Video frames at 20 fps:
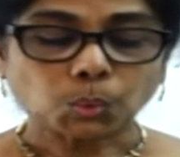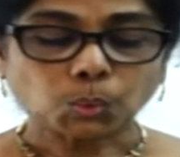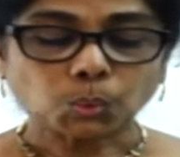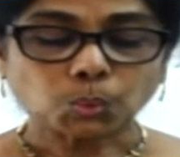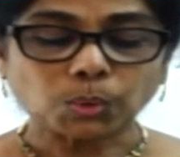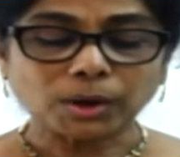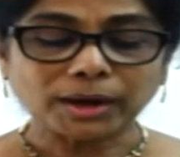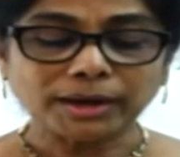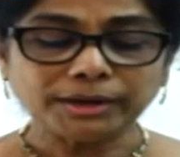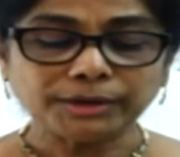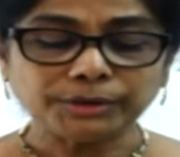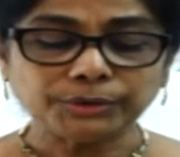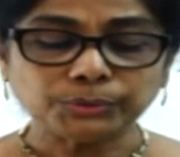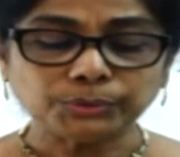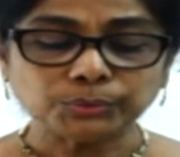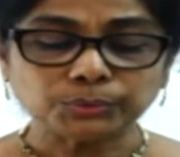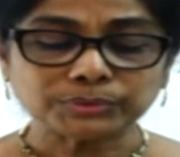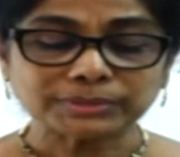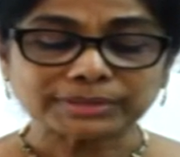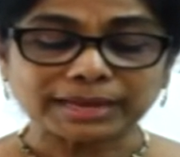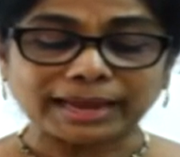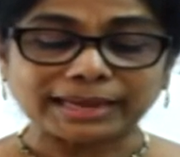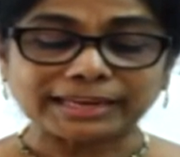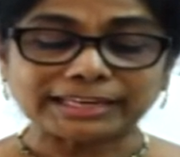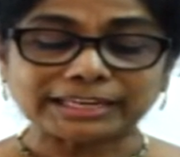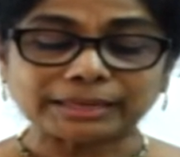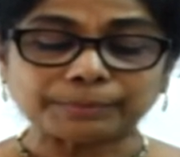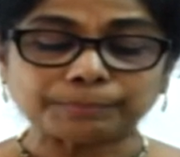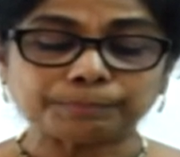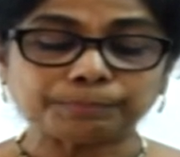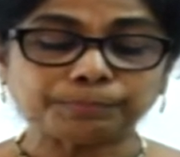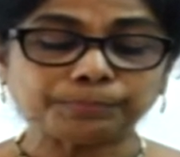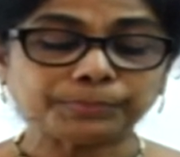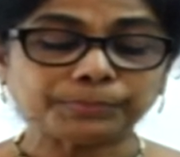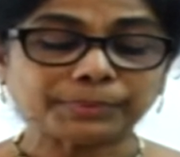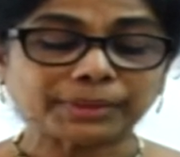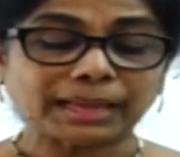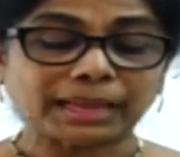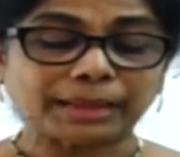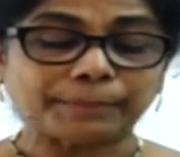One news item
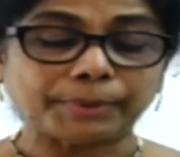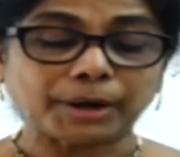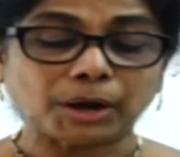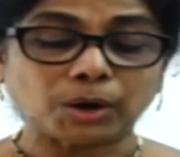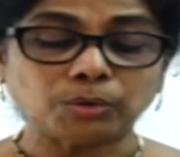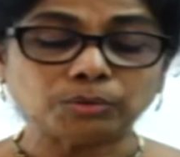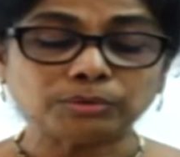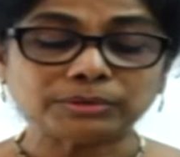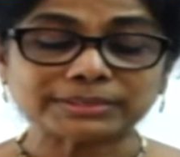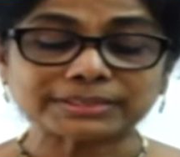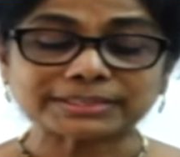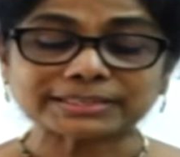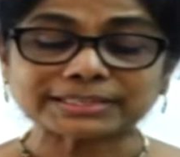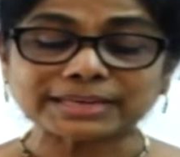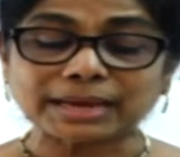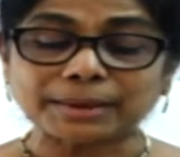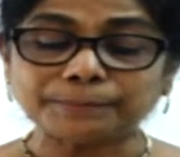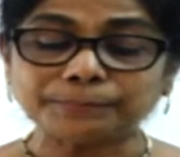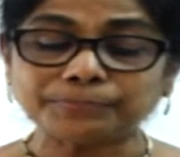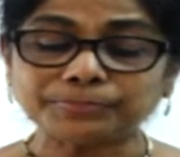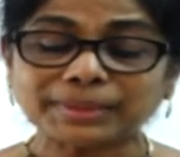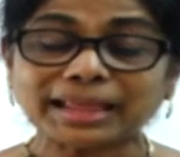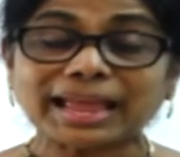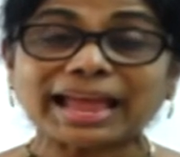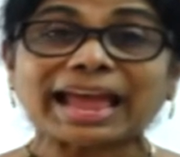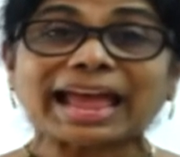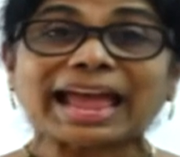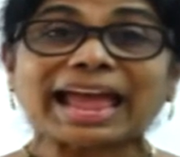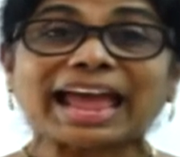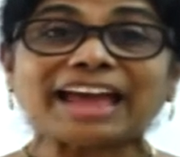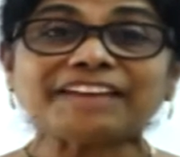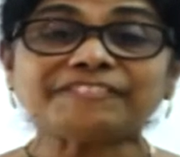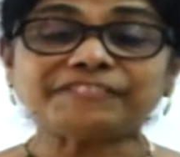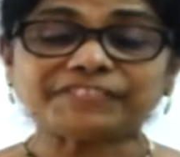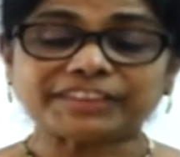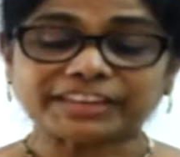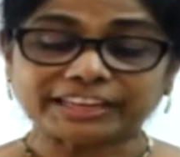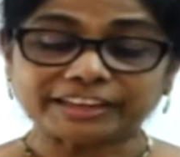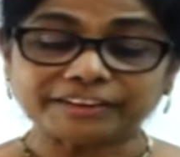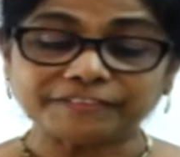about some
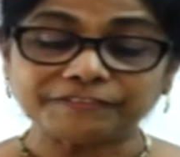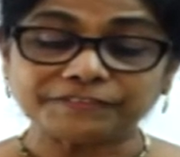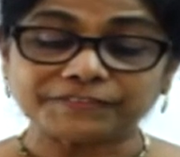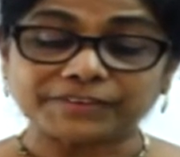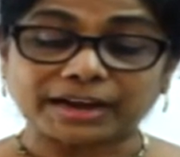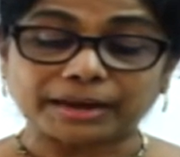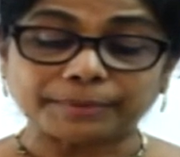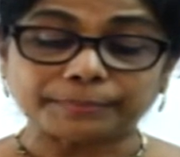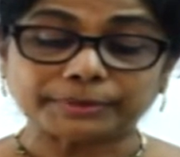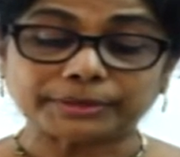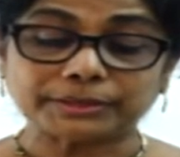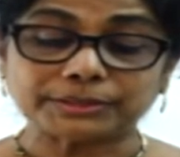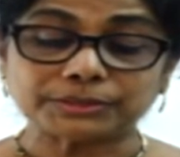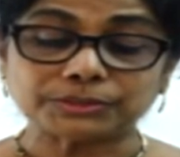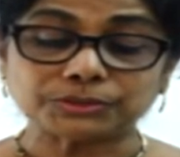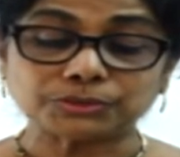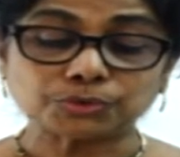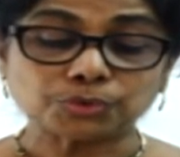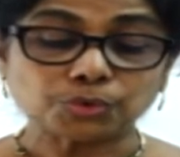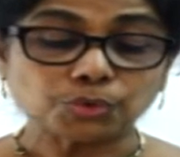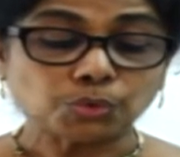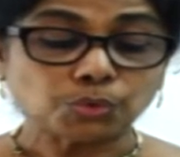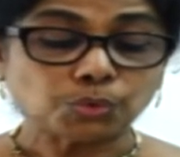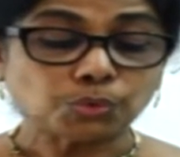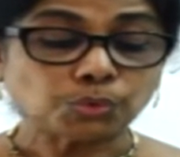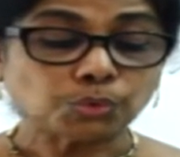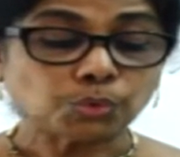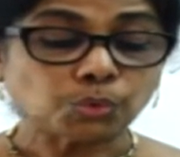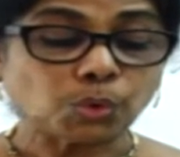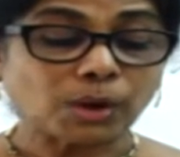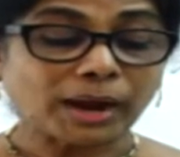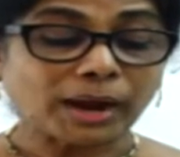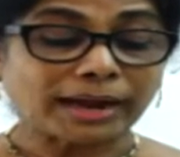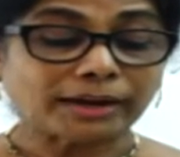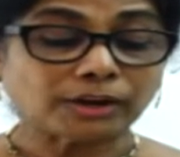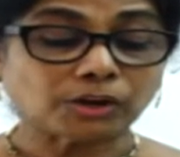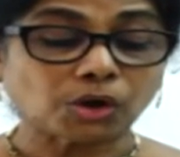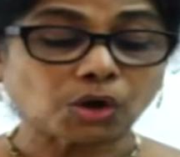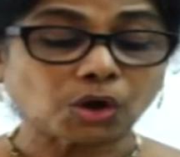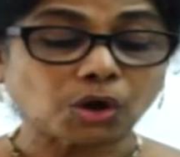African farmers who
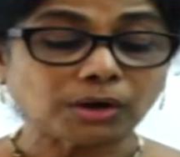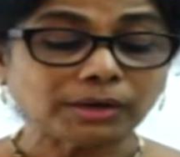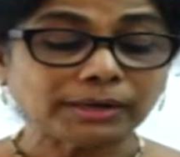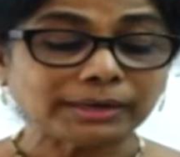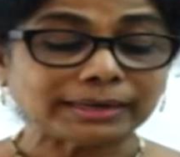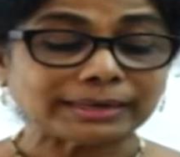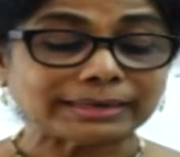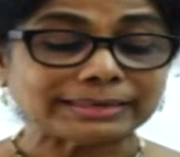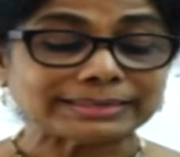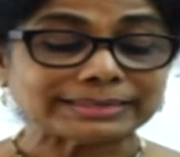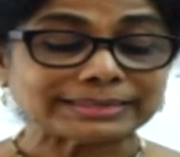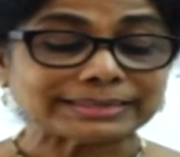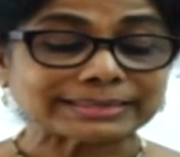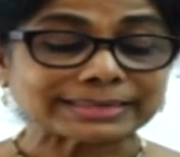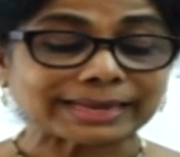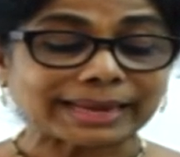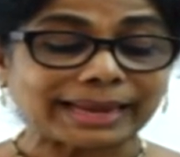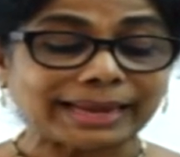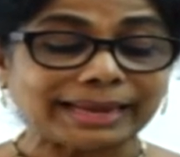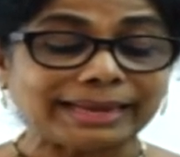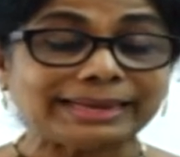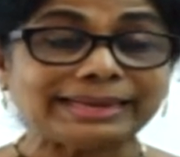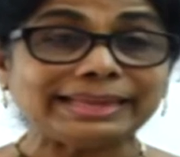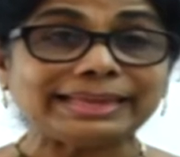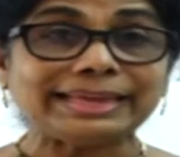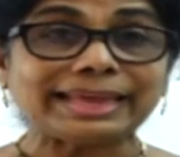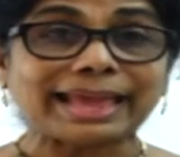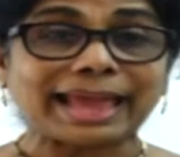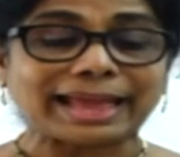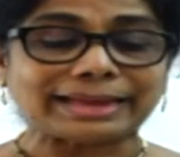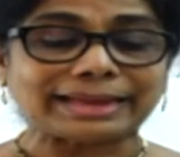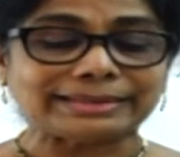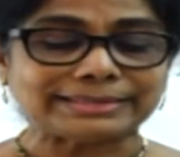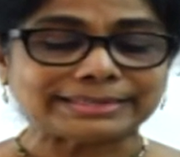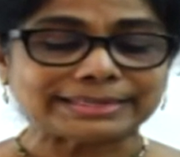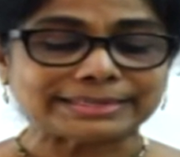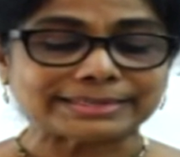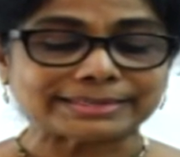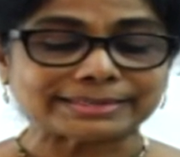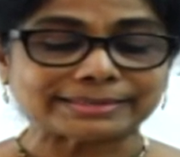had caught a scaly
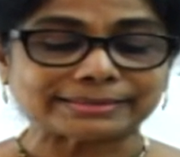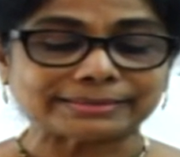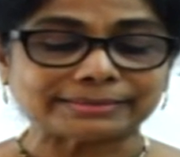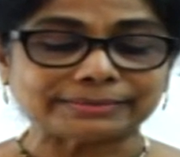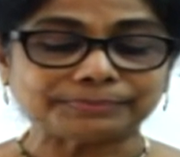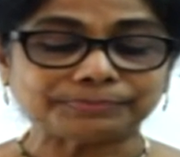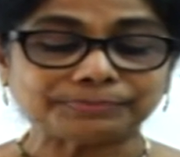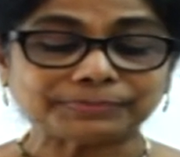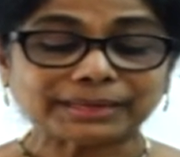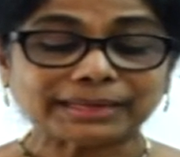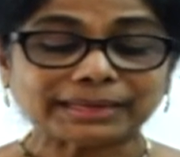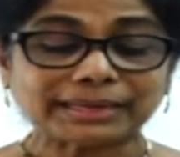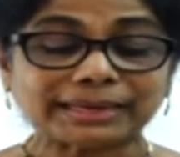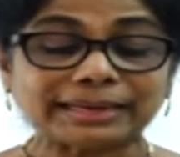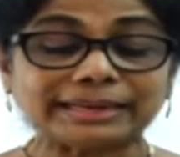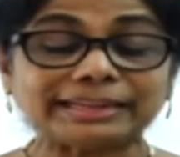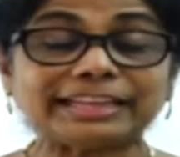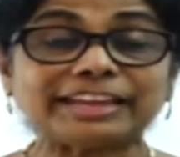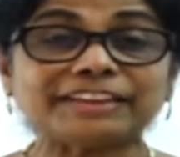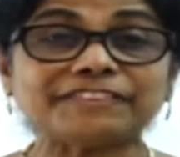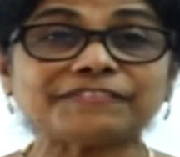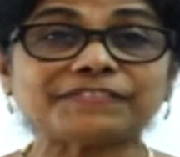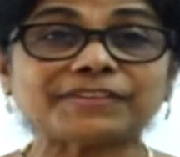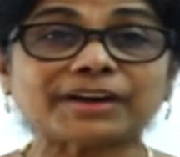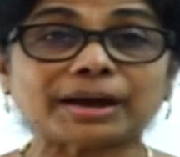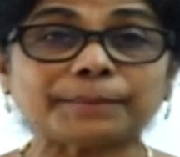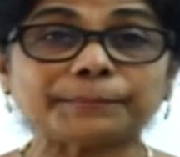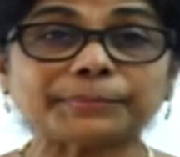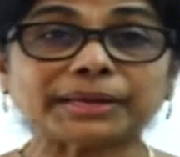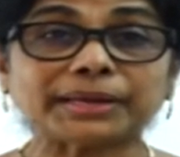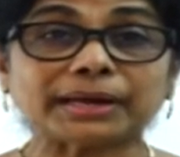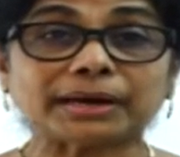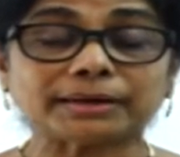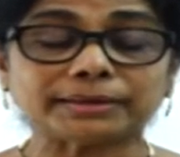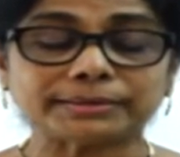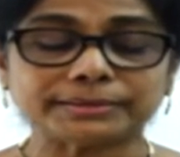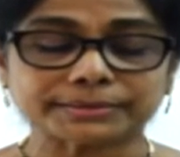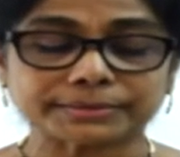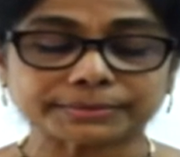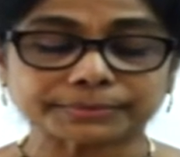anteater in their
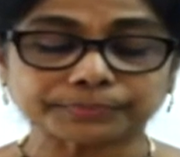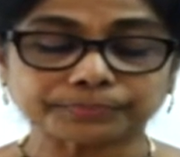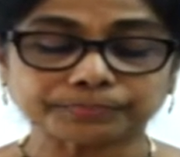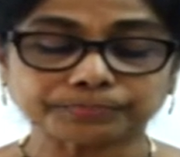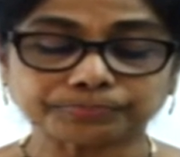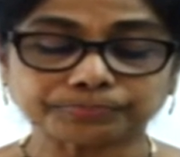farmyards.